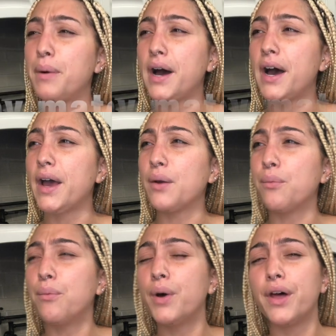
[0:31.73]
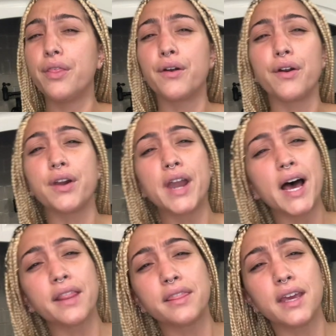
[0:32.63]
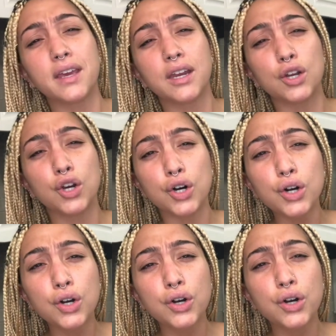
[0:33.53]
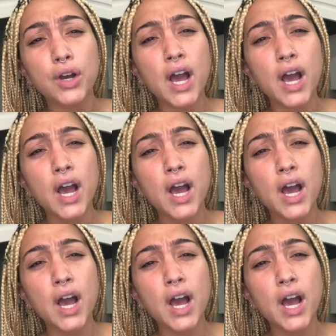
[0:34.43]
by whether or not they can cook.